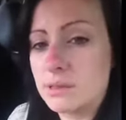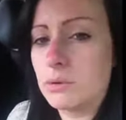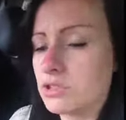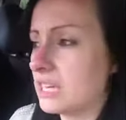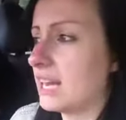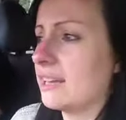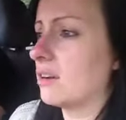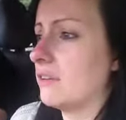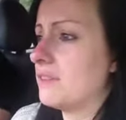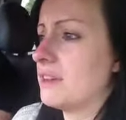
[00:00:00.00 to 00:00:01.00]
I'm not delaying
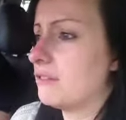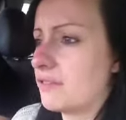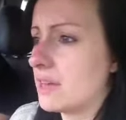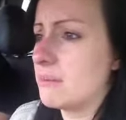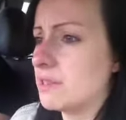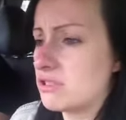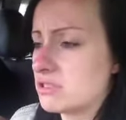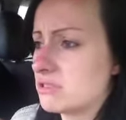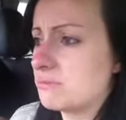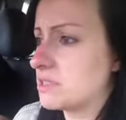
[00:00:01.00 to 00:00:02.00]
IVF for them, they're
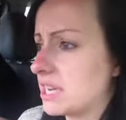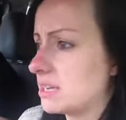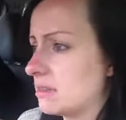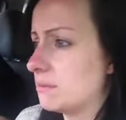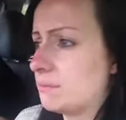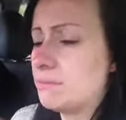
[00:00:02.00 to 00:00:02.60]
just taking the